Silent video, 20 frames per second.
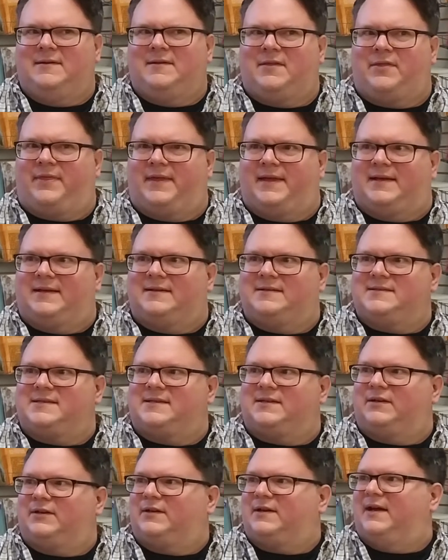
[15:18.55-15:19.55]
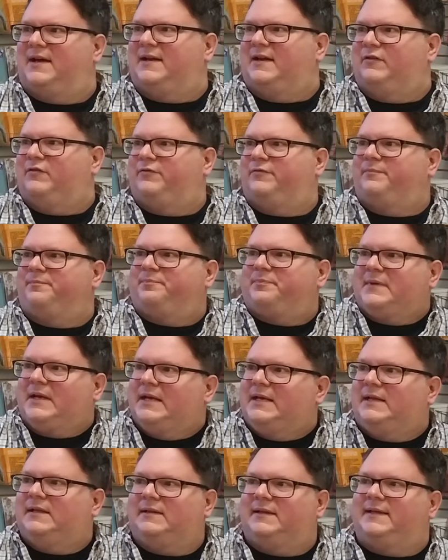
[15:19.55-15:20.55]
things they're kind of
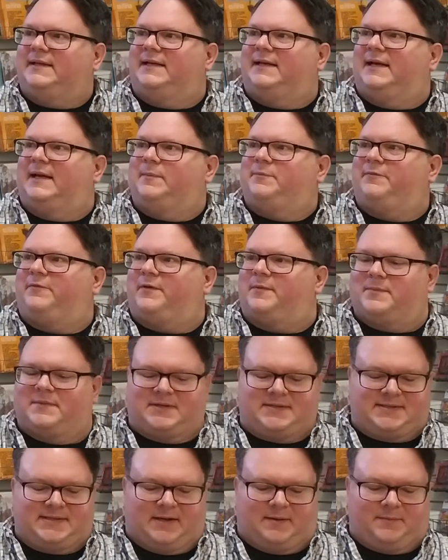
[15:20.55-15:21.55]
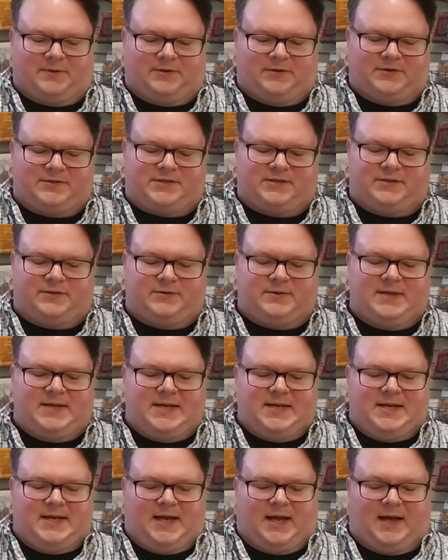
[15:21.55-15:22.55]
cleaning up from the summer to.
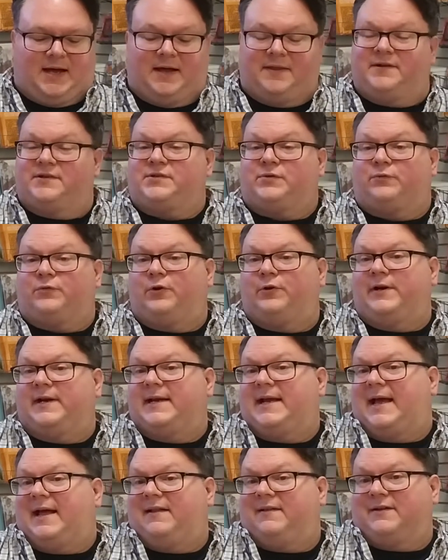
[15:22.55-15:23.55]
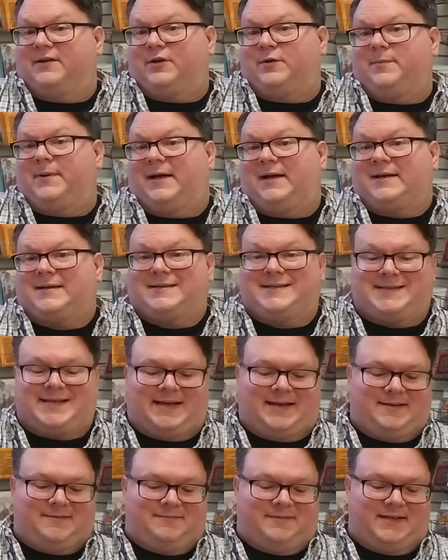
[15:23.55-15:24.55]
Uh, there's a Rory Gallagher box
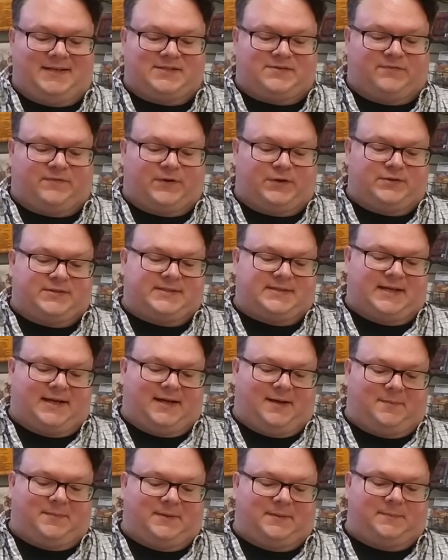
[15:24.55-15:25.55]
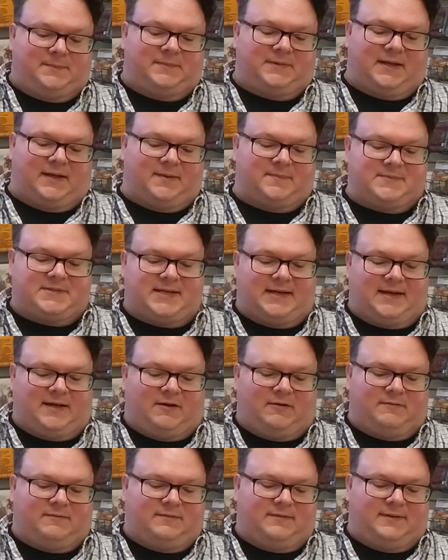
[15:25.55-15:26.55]
set. His first album comes
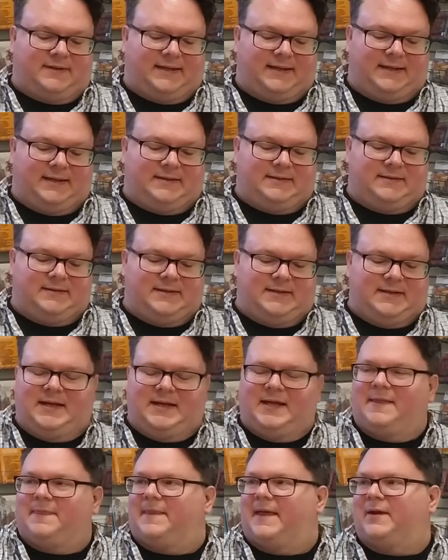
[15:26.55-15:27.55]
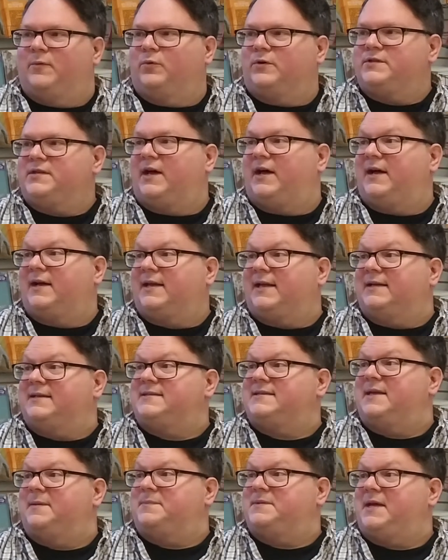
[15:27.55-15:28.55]
out then. Then we're talking
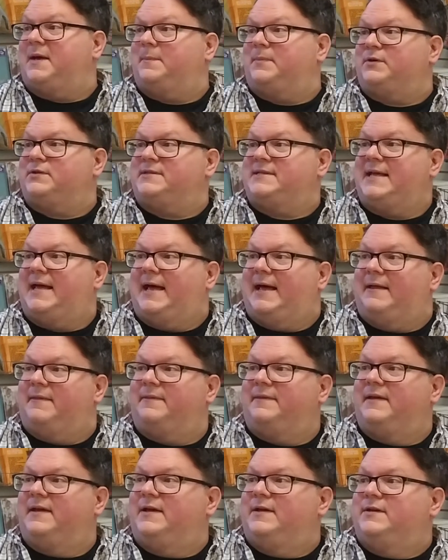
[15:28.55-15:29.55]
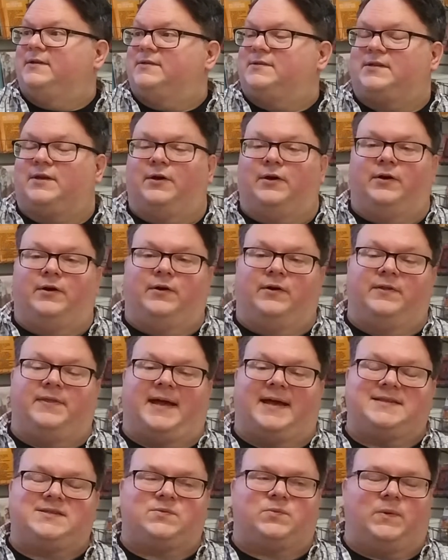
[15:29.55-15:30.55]
September 10th. So
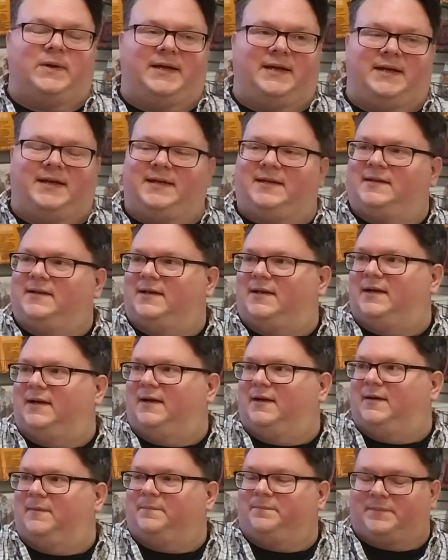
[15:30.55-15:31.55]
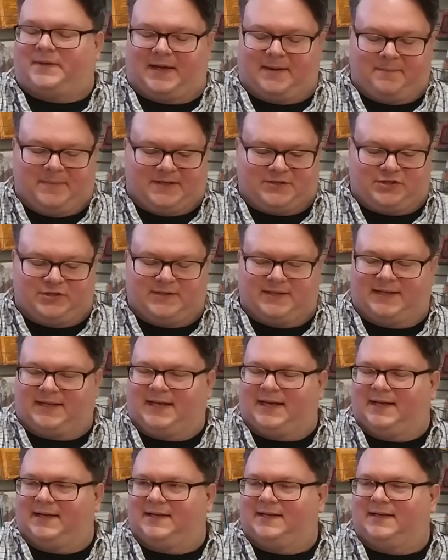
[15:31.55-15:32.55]
that's when um, I mentioned the
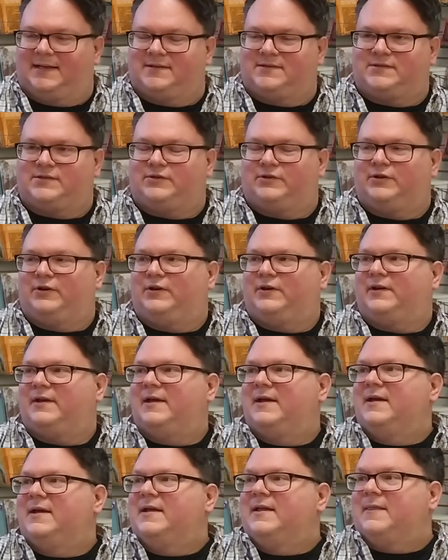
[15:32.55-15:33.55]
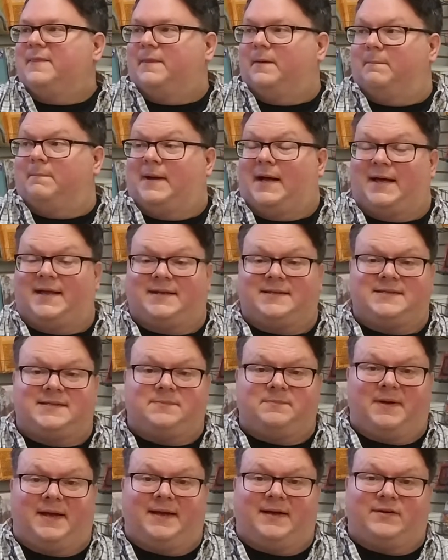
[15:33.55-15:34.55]
King Gizzard, the Modest
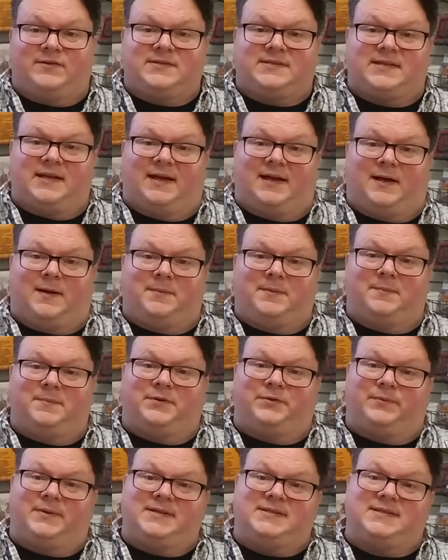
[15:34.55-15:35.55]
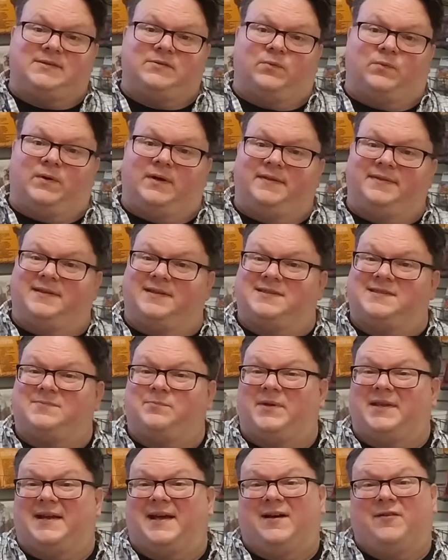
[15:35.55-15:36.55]
Mouse album, the recent one that's
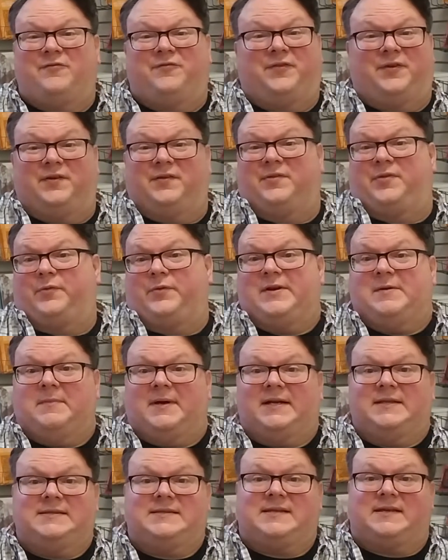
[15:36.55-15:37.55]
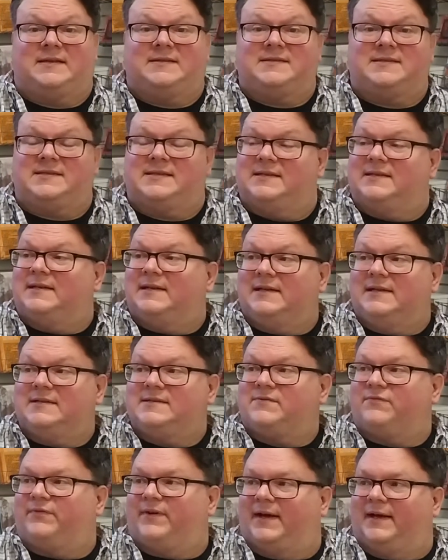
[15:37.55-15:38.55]
been out for three months on CD
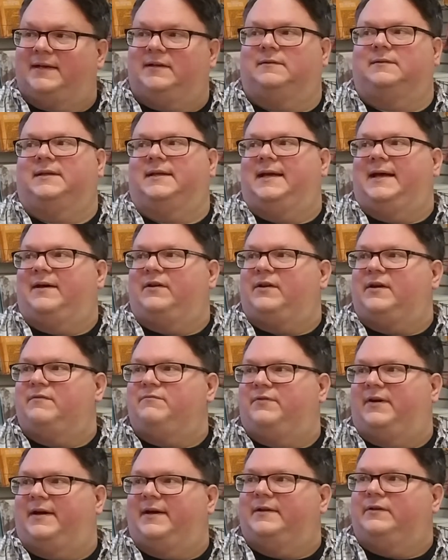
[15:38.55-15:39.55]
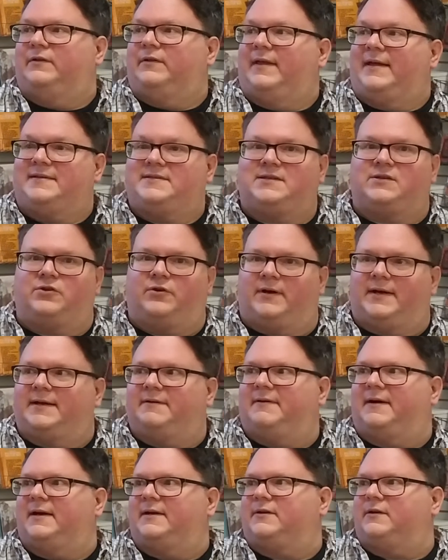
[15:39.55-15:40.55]
is finally out on vinyl. That's a great
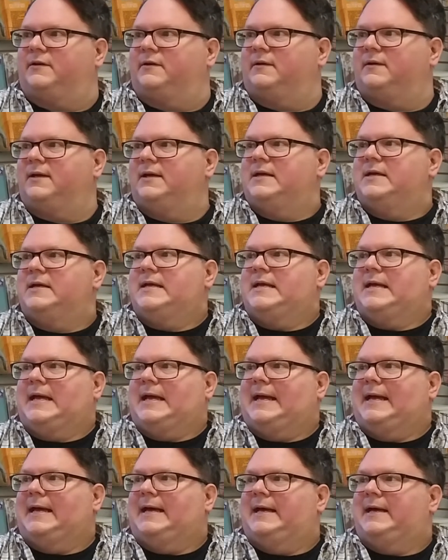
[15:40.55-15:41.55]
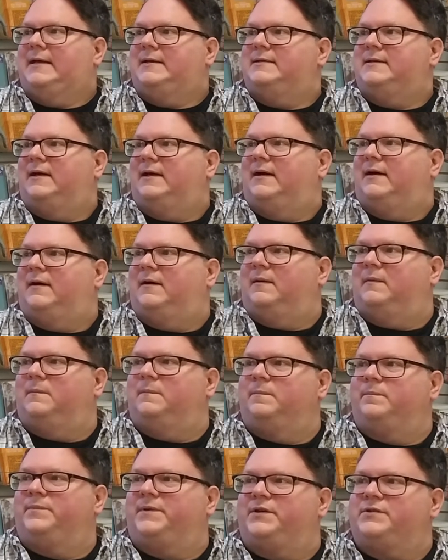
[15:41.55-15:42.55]
record. And um,
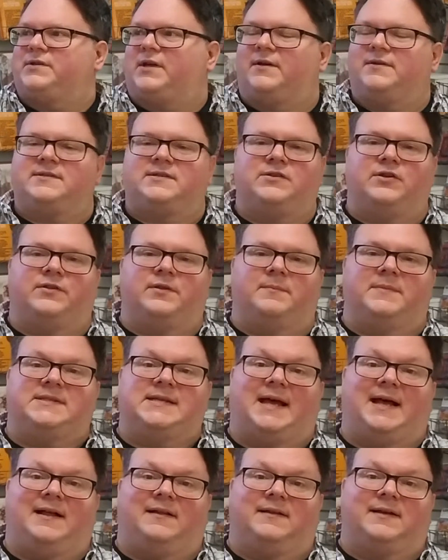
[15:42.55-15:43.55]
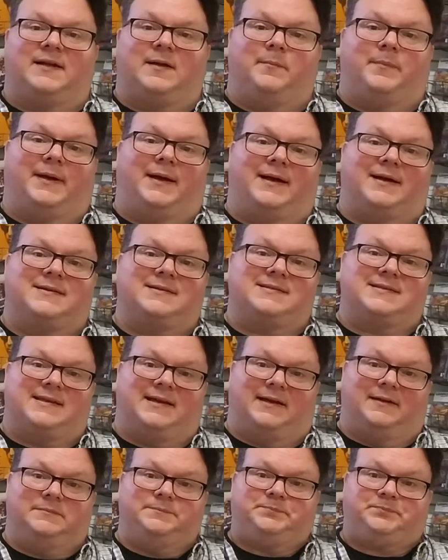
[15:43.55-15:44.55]
there's also the Metallica box
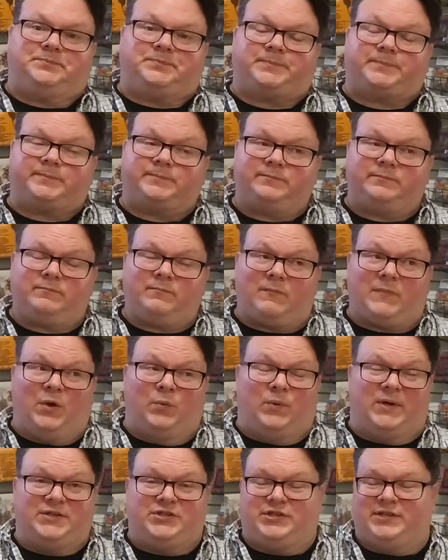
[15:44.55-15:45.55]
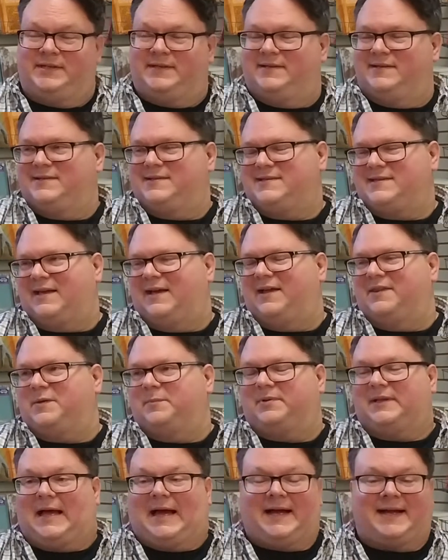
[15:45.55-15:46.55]
set, which is uh, the
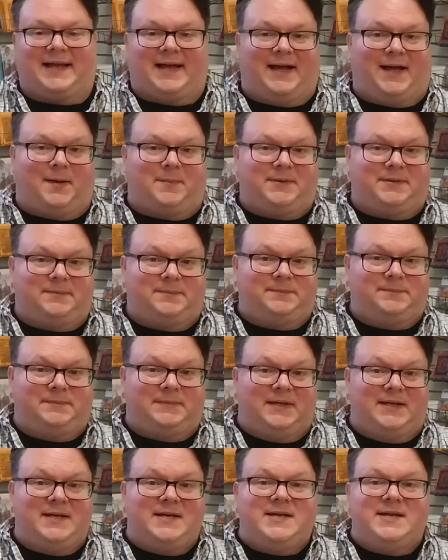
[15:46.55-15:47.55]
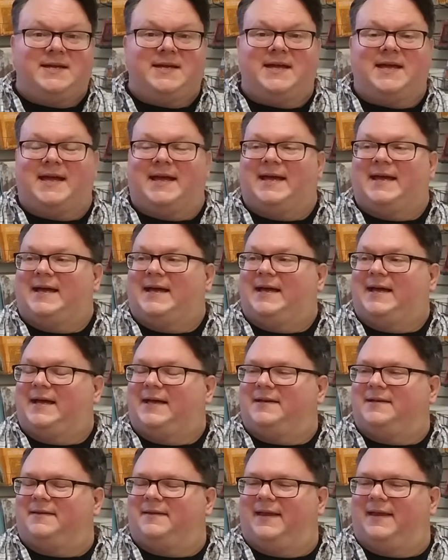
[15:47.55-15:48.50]
Black Album. And